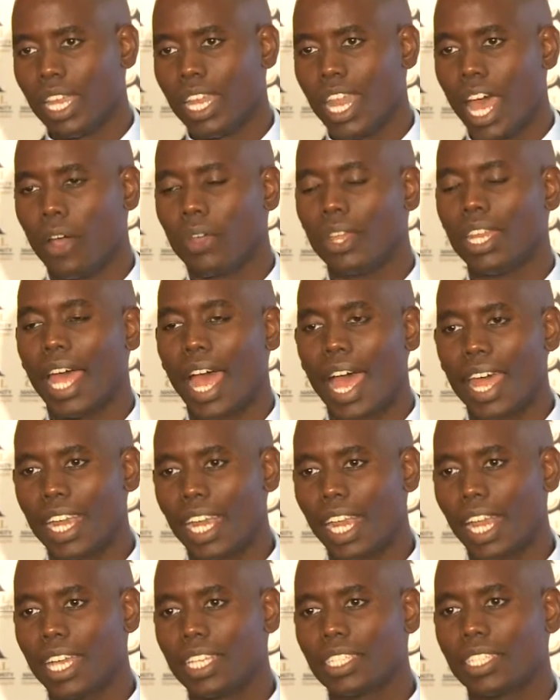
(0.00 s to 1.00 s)
Now, in
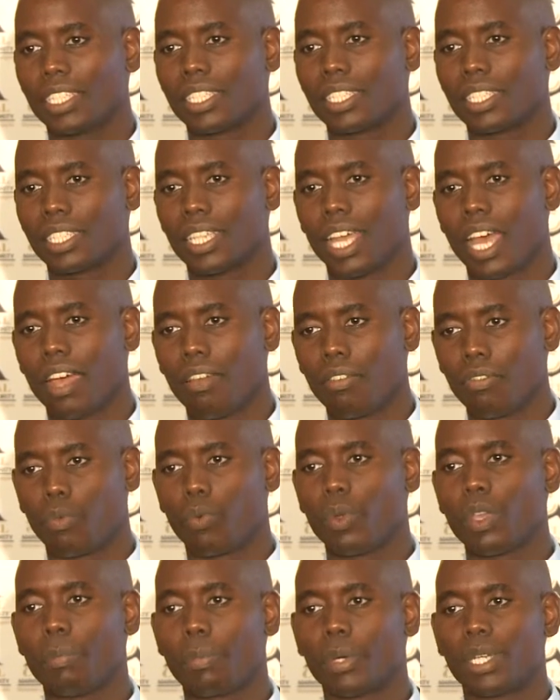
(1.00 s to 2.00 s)
analyzing staff,
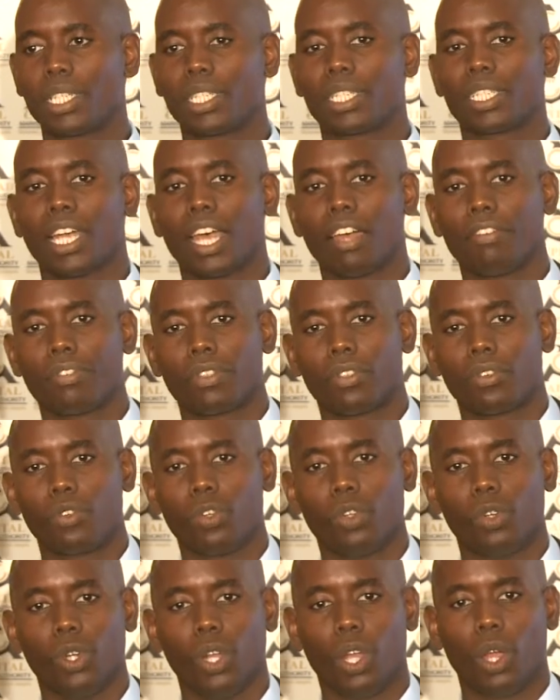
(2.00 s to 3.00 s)
we put staff
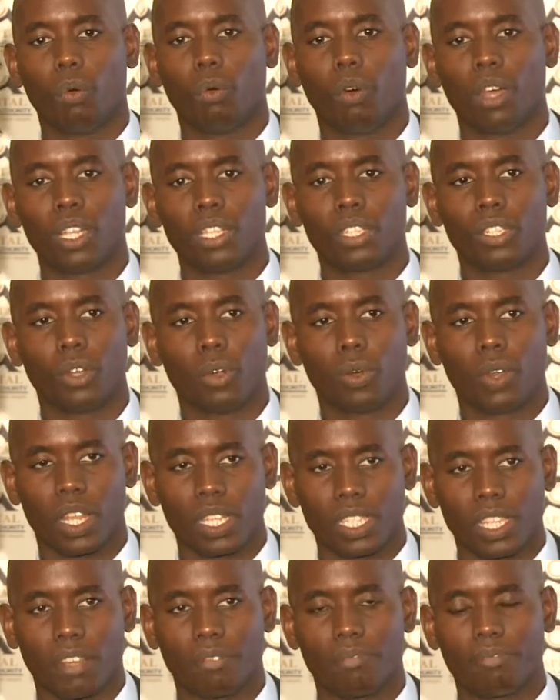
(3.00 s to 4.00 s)
through what is known
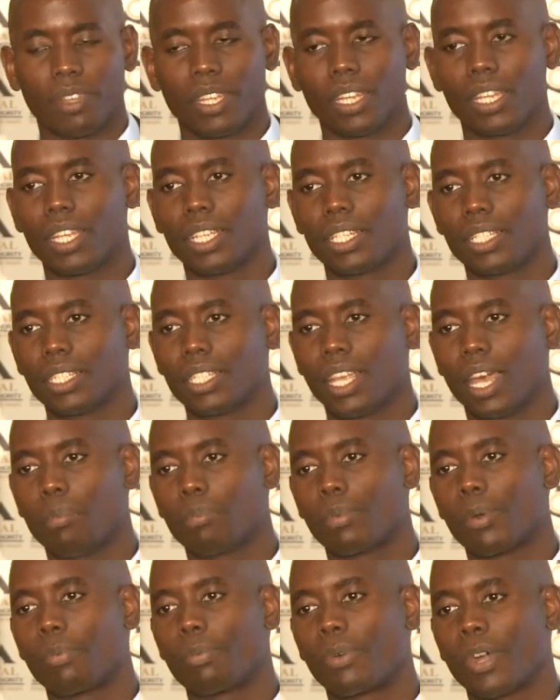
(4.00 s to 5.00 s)
as a fitness and
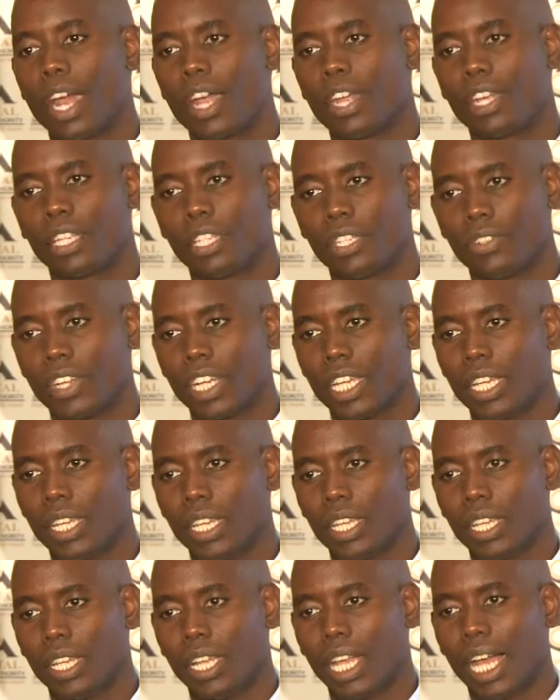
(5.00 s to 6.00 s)
proprietary
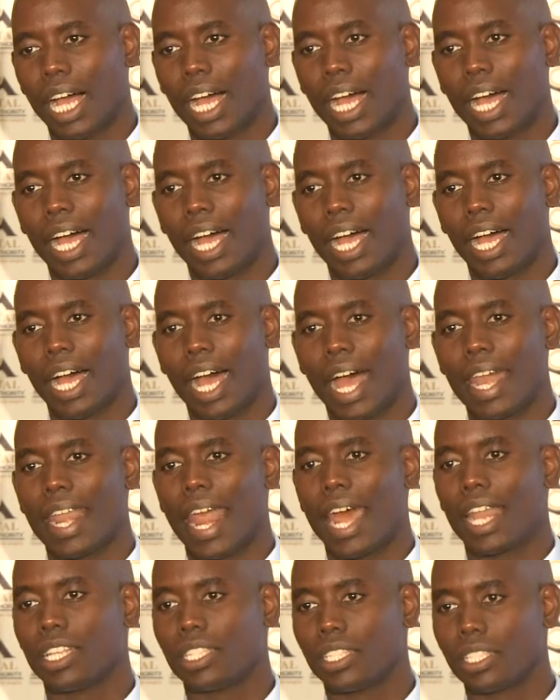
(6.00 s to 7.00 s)

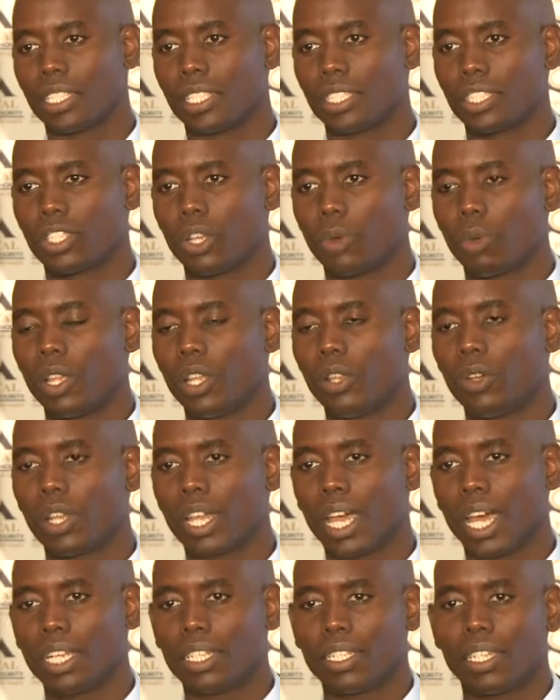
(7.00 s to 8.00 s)
analysis. So we
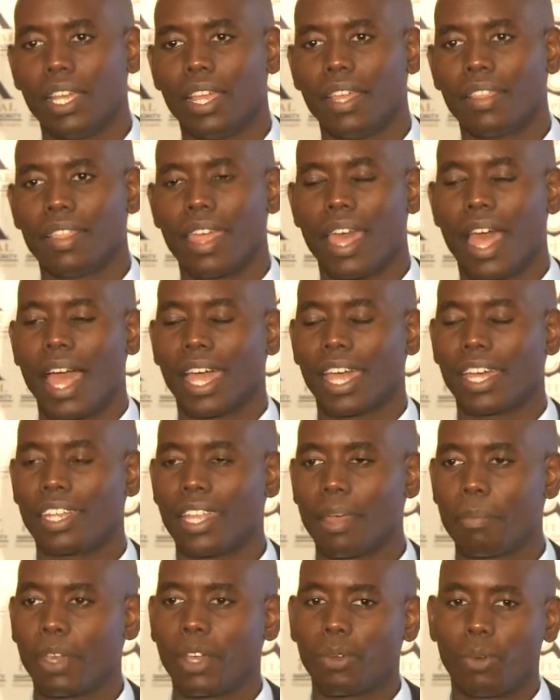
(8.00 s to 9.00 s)
look at their
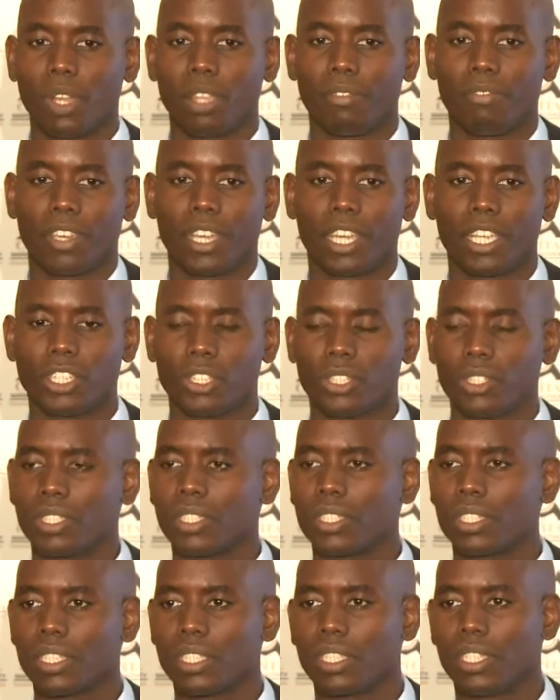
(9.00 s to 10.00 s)
academic
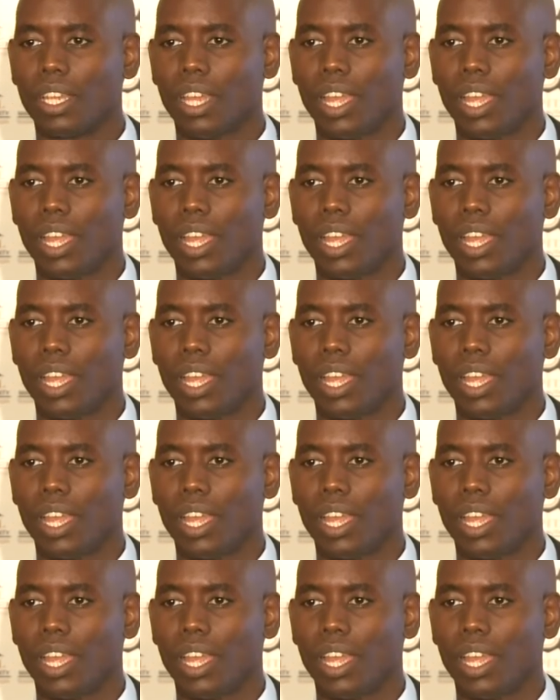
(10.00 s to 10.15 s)
qualifications,